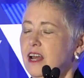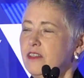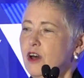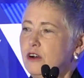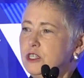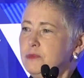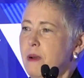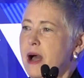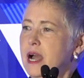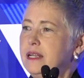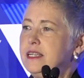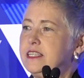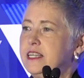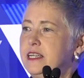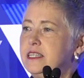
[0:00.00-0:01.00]
Those
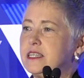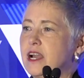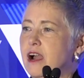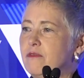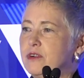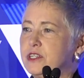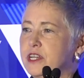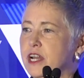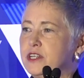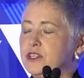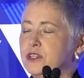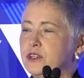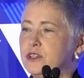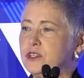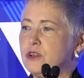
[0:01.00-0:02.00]
behind-the-scenes
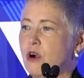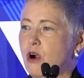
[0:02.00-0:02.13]
conversations